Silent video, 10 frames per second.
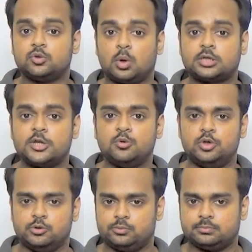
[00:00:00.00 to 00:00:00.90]
So what can you
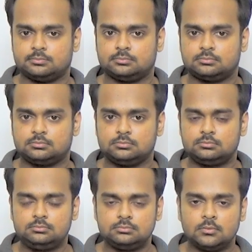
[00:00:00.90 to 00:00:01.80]
do?
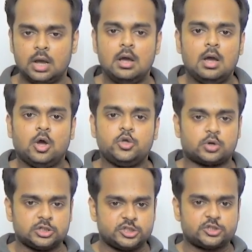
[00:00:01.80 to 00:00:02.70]

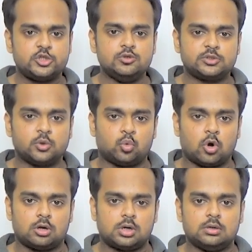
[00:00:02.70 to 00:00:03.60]
You can just use a
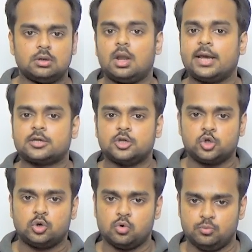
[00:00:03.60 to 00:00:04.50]
word
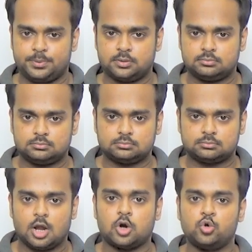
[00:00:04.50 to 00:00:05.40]
like group,
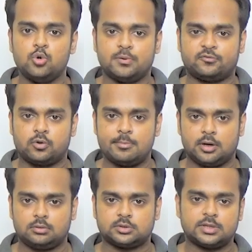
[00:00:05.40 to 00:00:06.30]
a group of
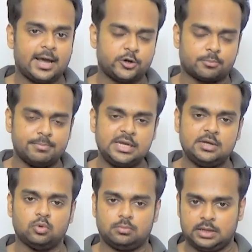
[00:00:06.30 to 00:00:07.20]
criminals, and your
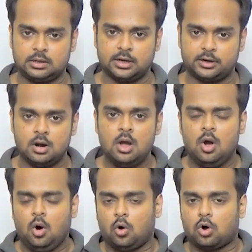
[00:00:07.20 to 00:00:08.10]
meaning will be clear.
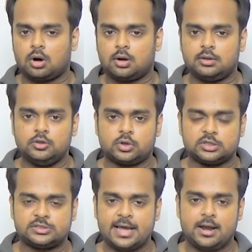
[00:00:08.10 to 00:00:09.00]
Or you
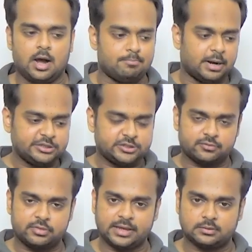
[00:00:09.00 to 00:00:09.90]
can say a bunch
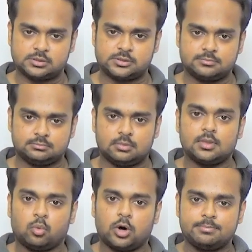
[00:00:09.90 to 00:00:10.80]
of things.
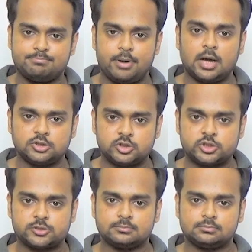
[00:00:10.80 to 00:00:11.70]
The word
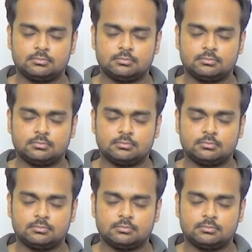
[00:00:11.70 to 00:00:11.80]
bunch